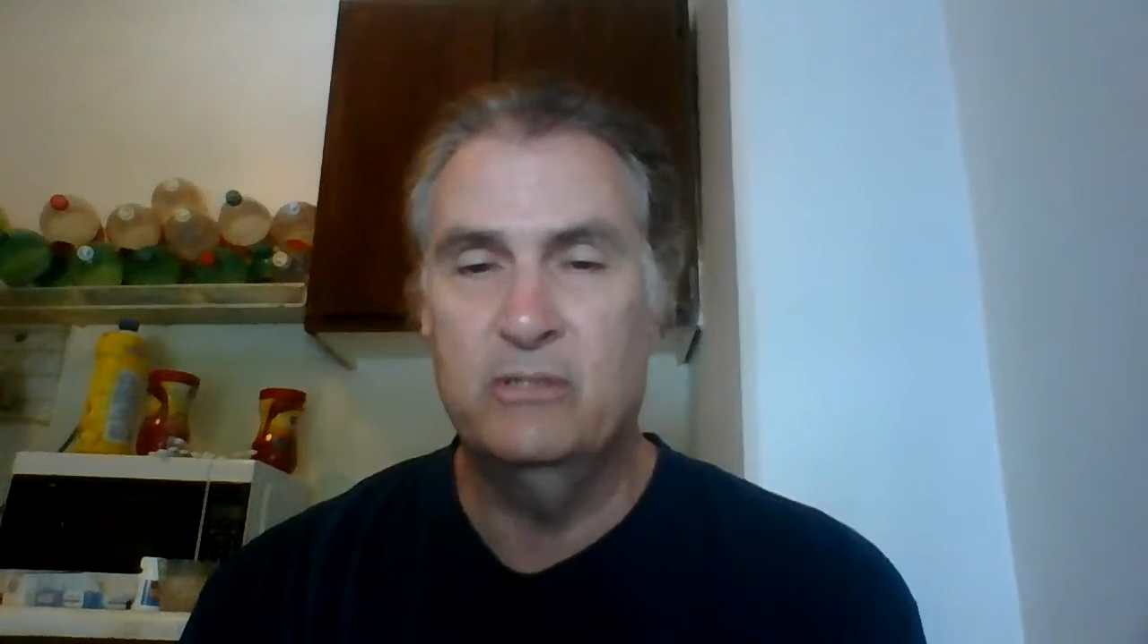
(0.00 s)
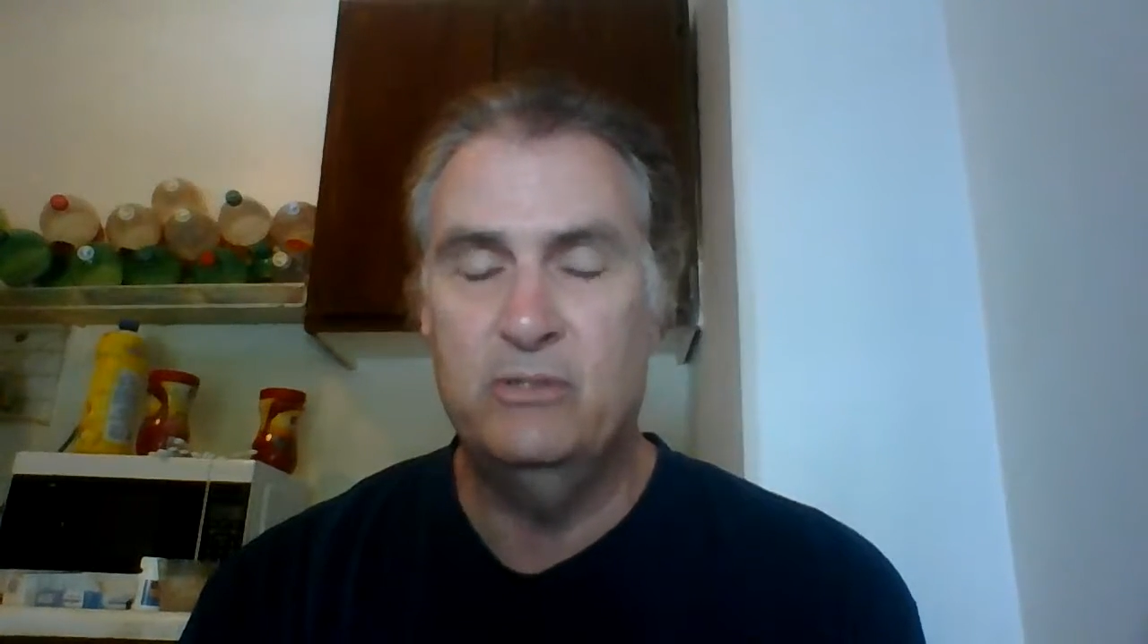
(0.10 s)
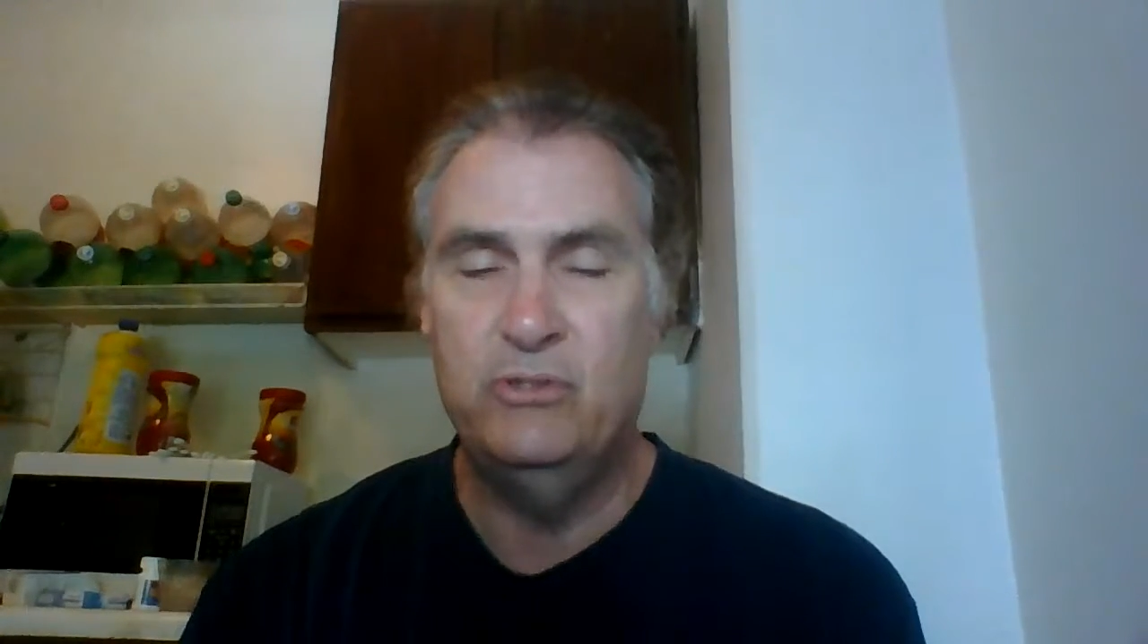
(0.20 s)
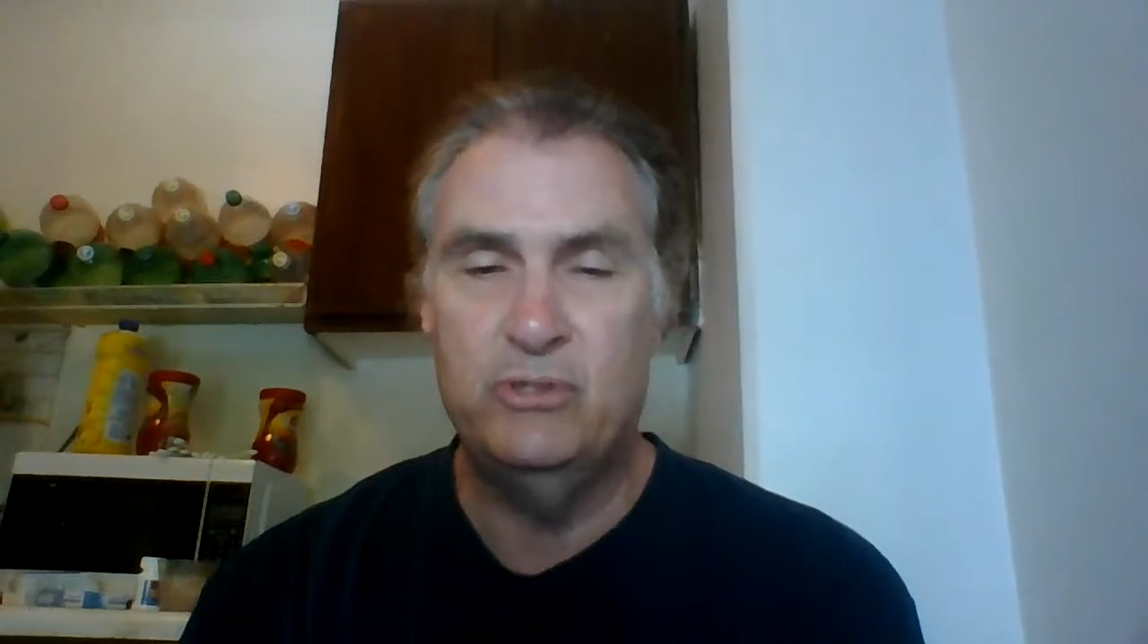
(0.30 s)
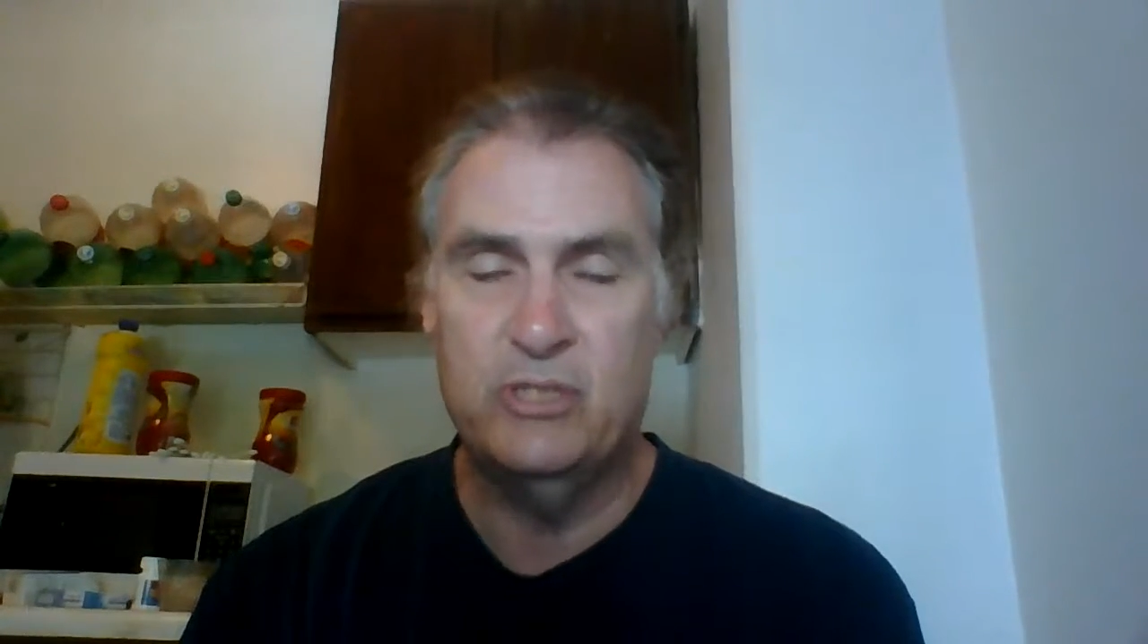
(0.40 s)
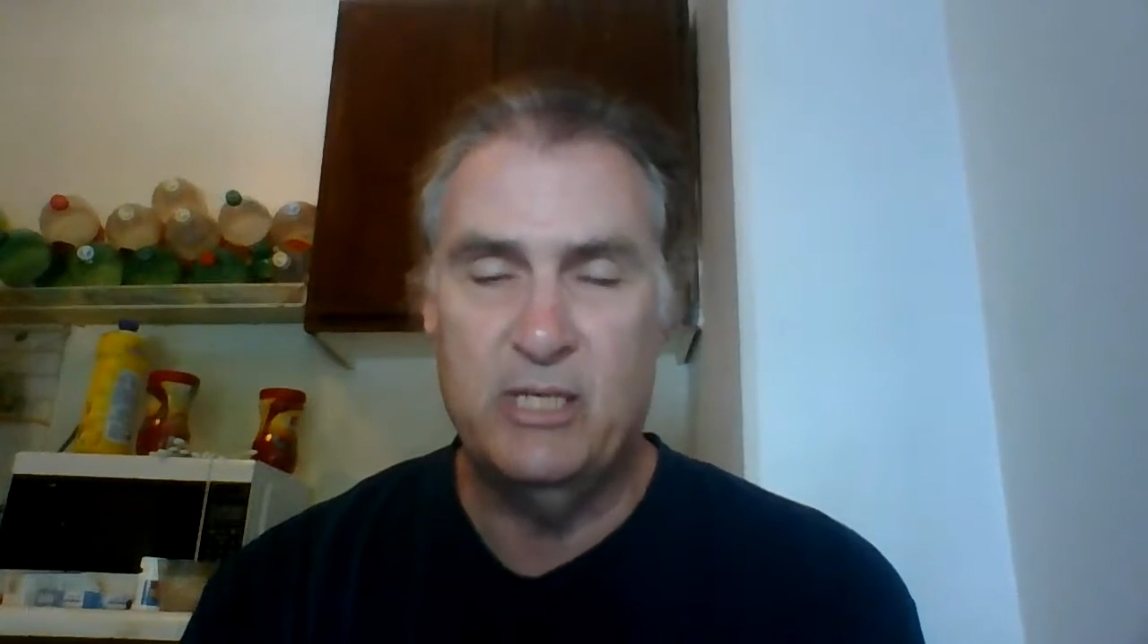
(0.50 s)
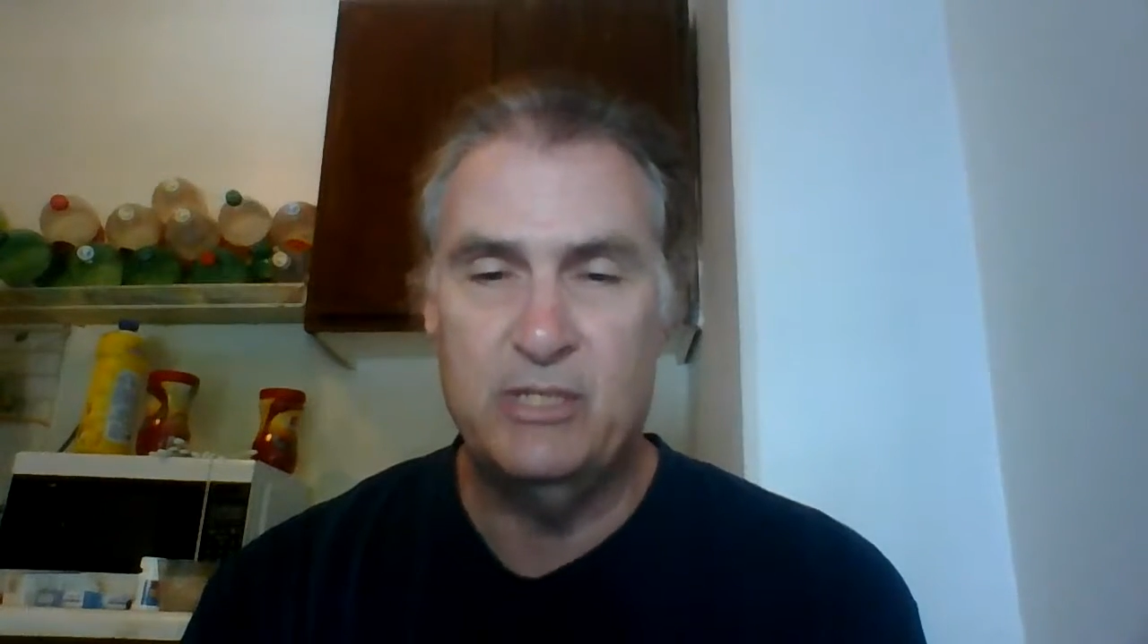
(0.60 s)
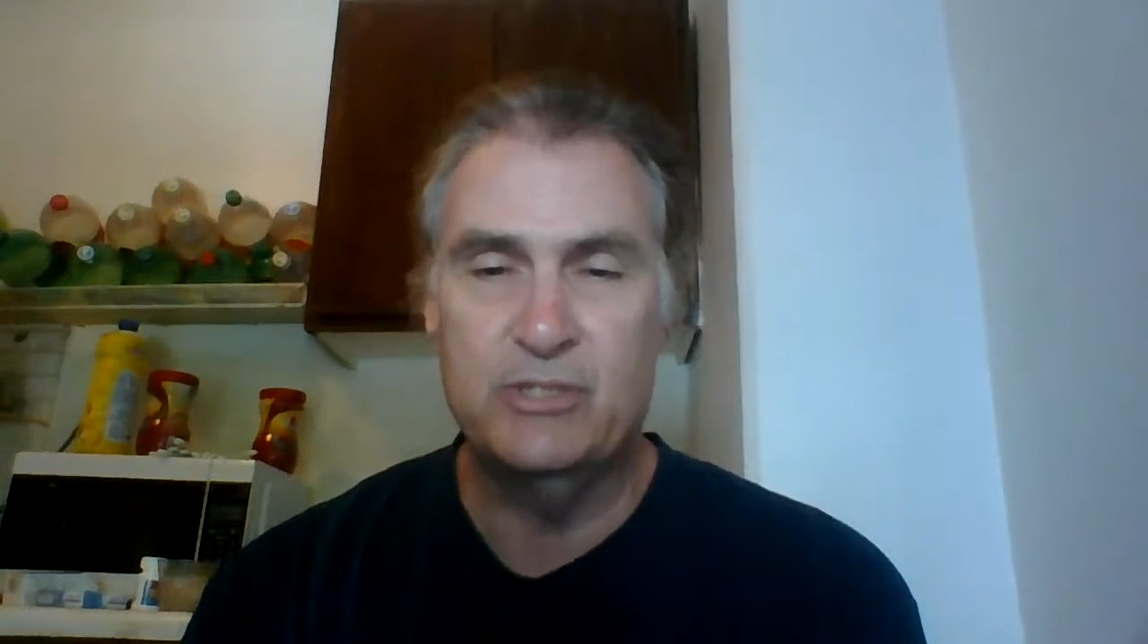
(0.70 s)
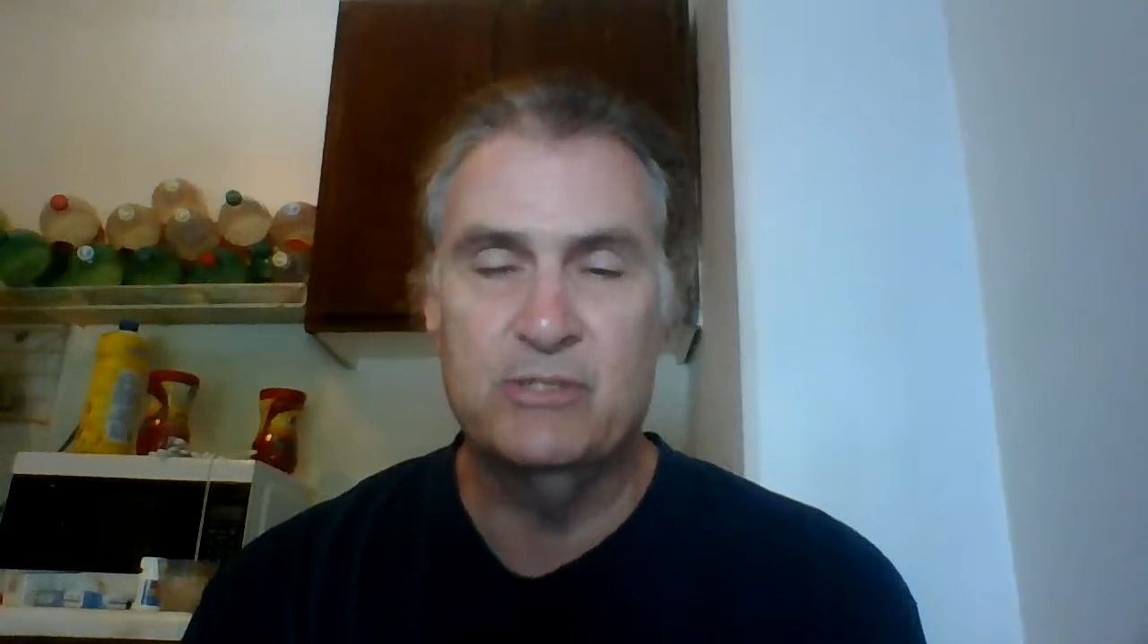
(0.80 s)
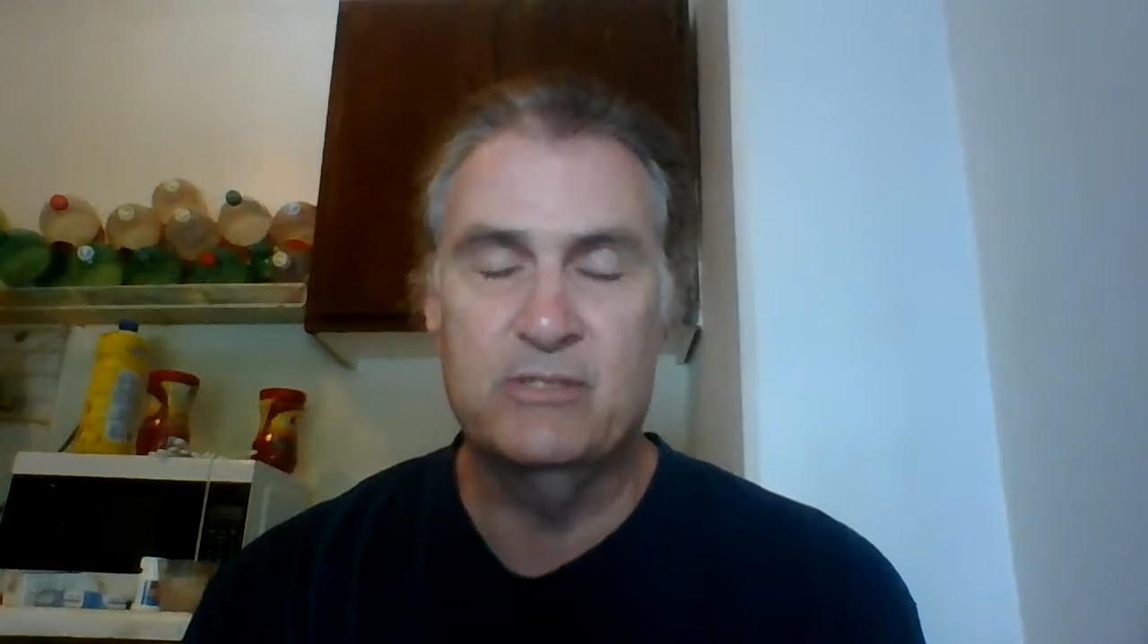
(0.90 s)

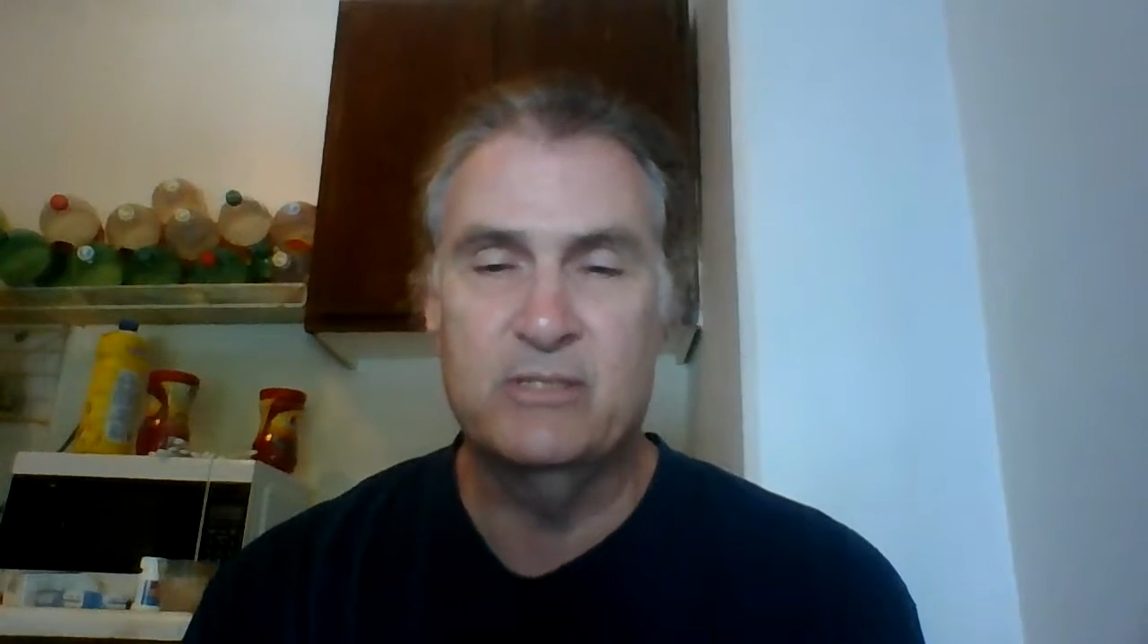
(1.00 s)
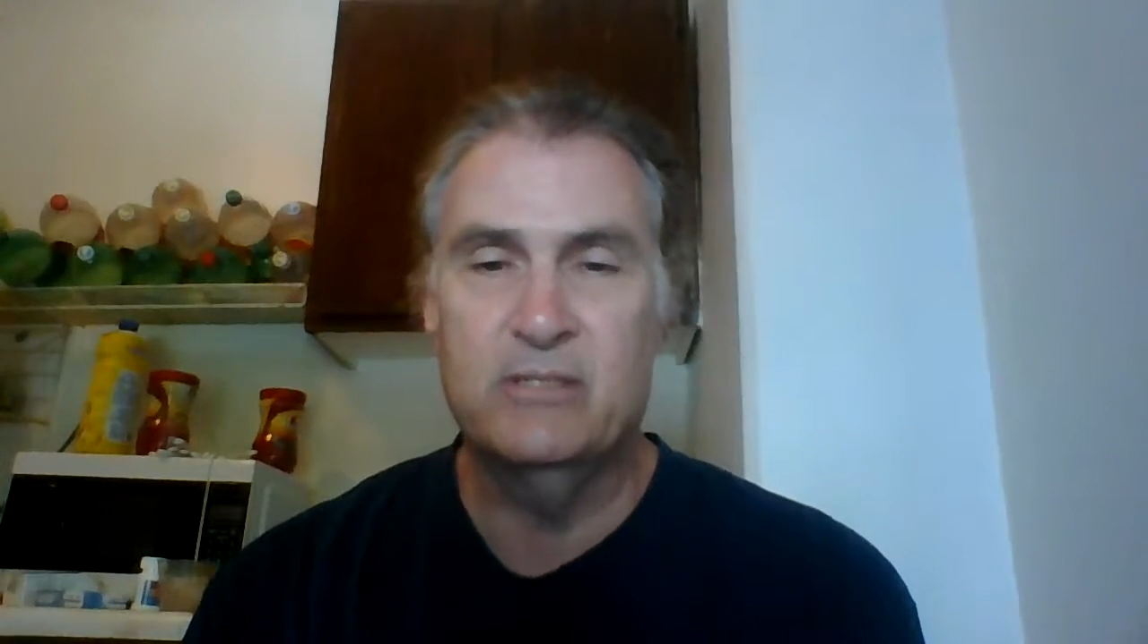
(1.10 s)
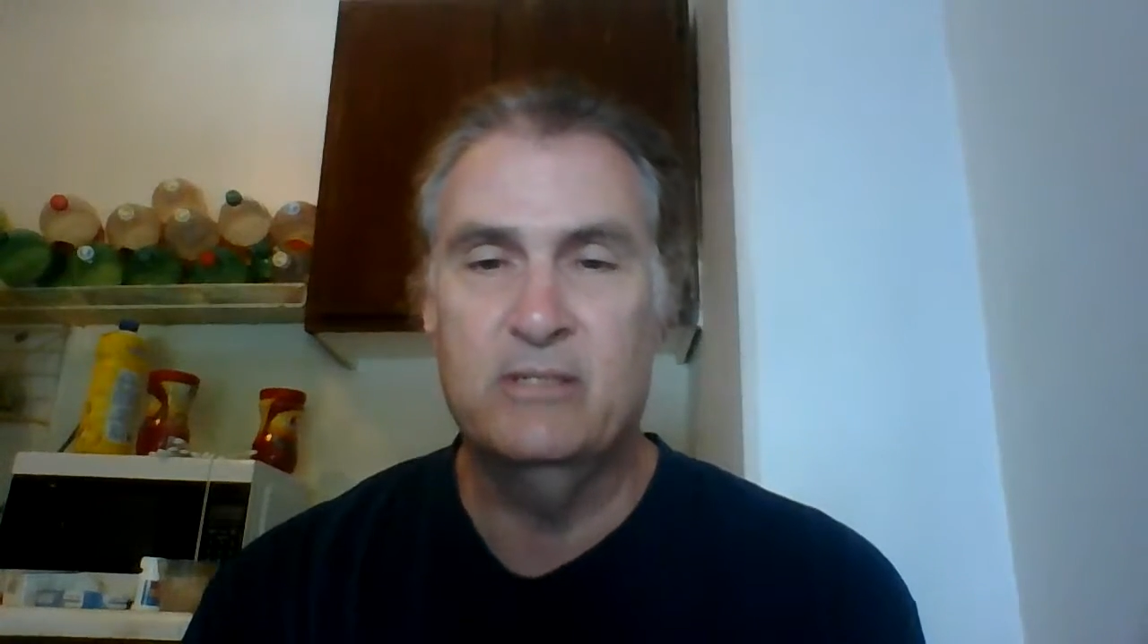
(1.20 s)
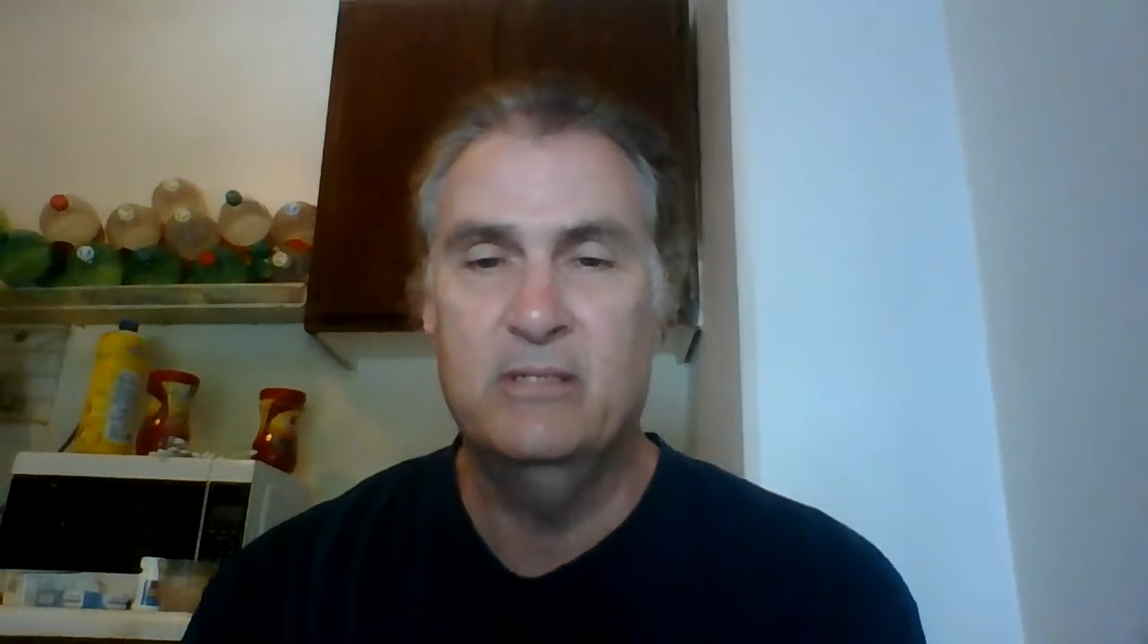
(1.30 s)
hallucinations and